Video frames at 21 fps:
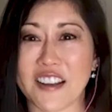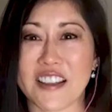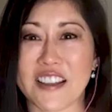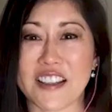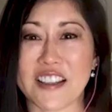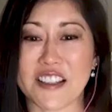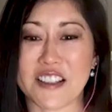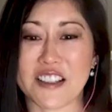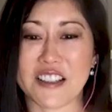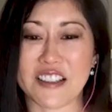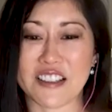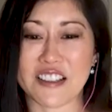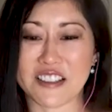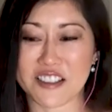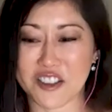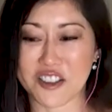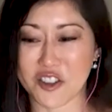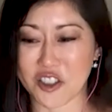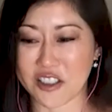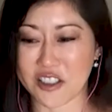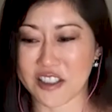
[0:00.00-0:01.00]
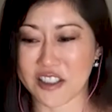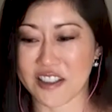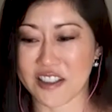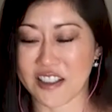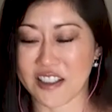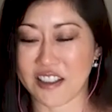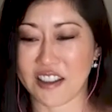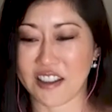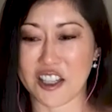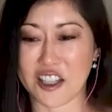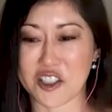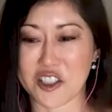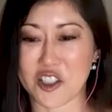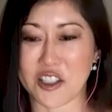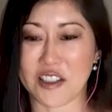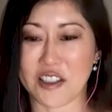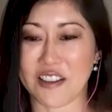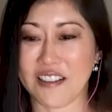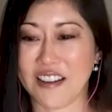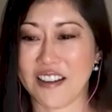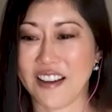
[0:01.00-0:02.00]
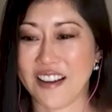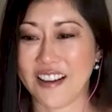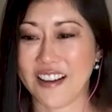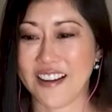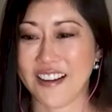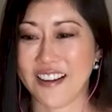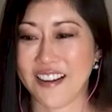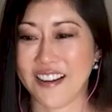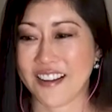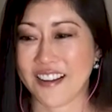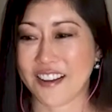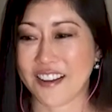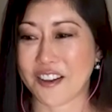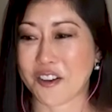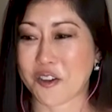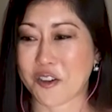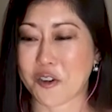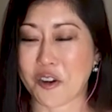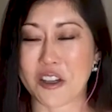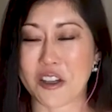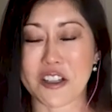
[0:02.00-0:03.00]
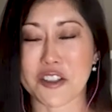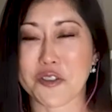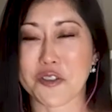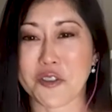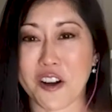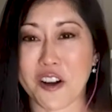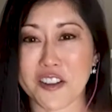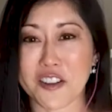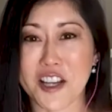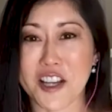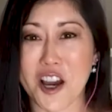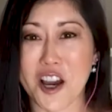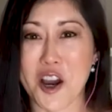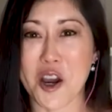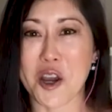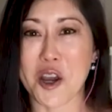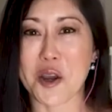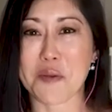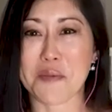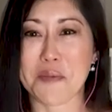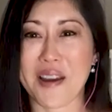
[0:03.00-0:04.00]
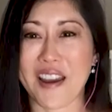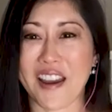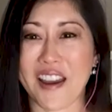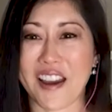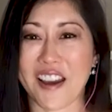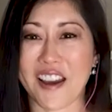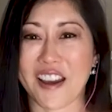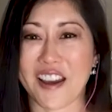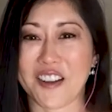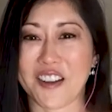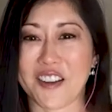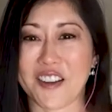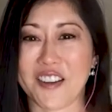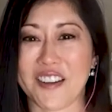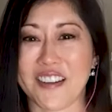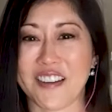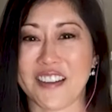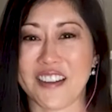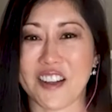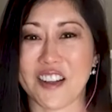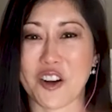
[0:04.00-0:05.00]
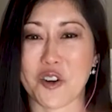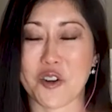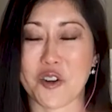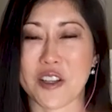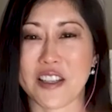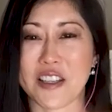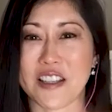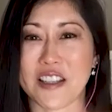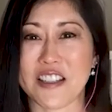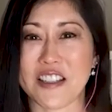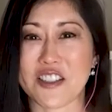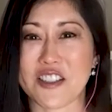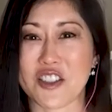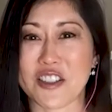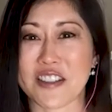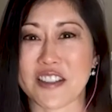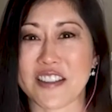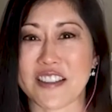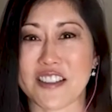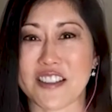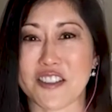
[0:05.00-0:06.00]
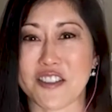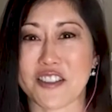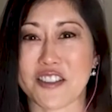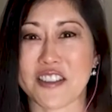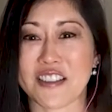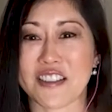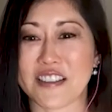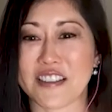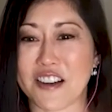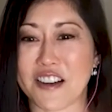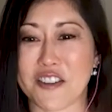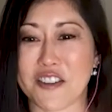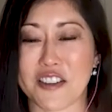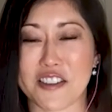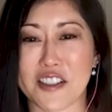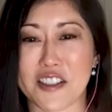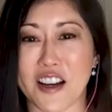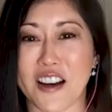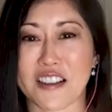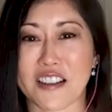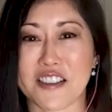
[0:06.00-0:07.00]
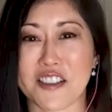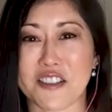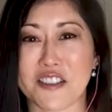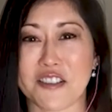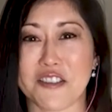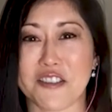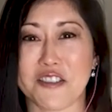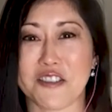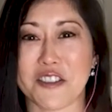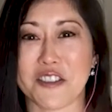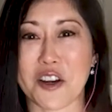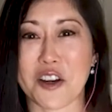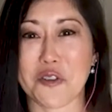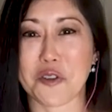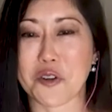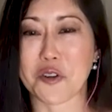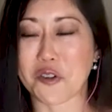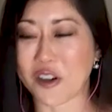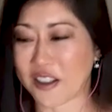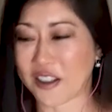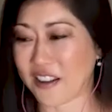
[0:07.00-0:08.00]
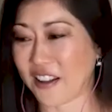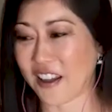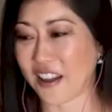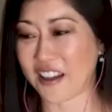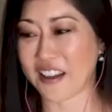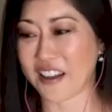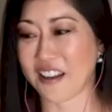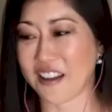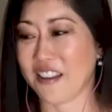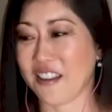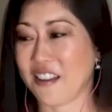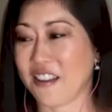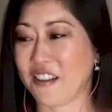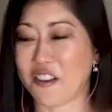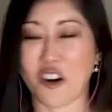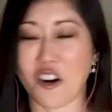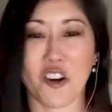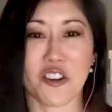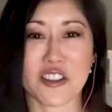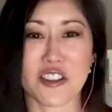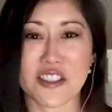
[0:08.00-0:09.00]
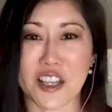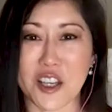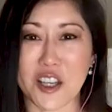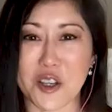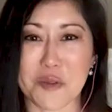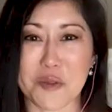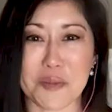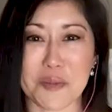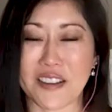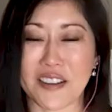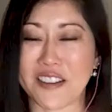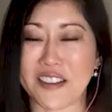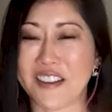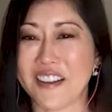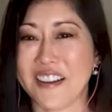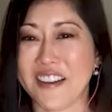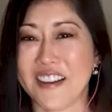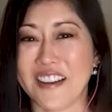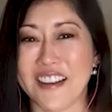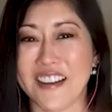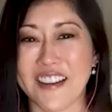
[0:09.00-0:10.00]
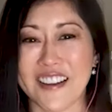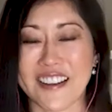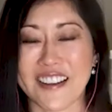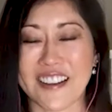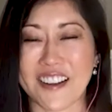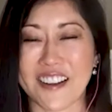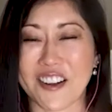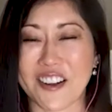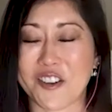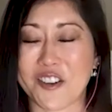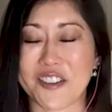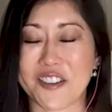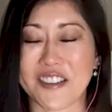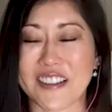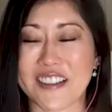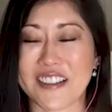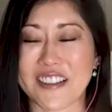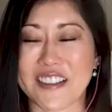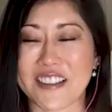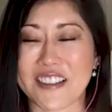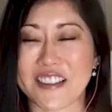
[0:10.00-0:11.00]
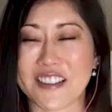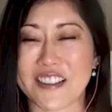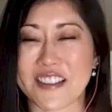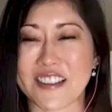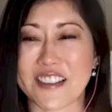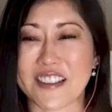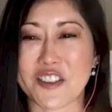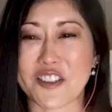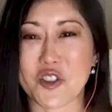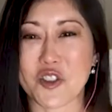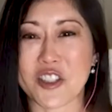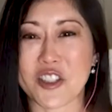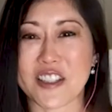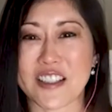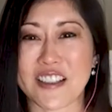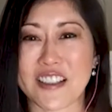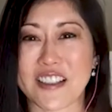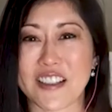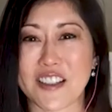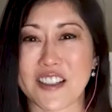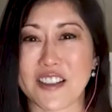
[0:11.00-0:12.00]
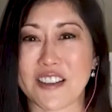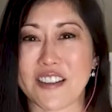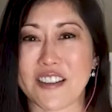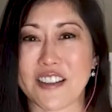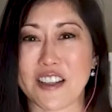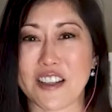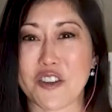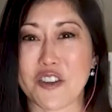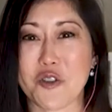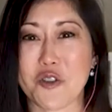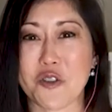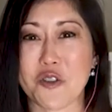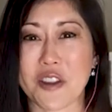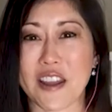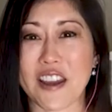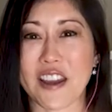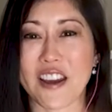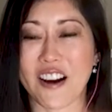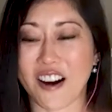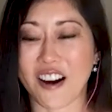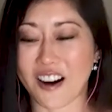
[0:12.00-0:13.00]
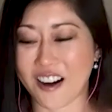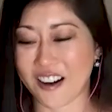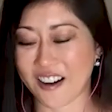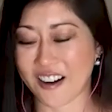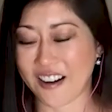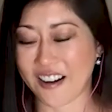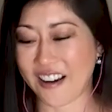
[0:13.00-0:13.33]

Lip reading: He is just a legend, greatest of all time. And, he'll sit down and talk to everyone like they're all the same. And, it just interested in who they are.